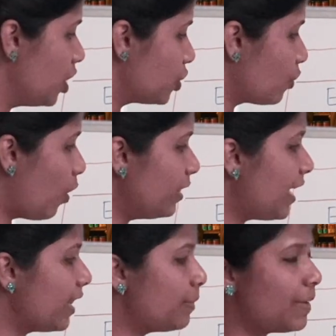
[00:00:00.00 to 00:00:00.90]
So all the
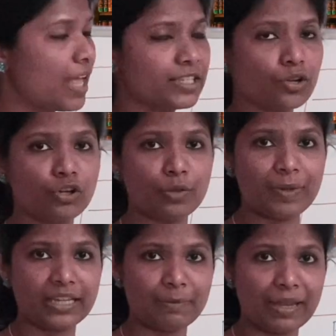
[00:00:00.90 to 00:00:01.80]
other plans are going to
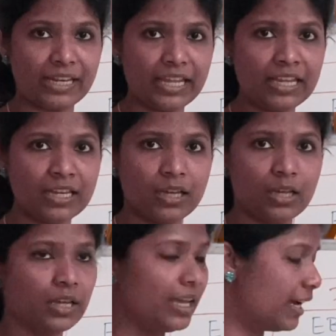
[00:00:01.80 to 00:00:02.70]
be remaining
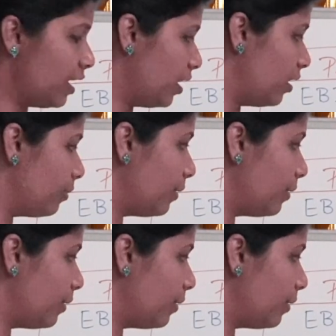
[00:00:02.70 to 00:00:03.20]
uh,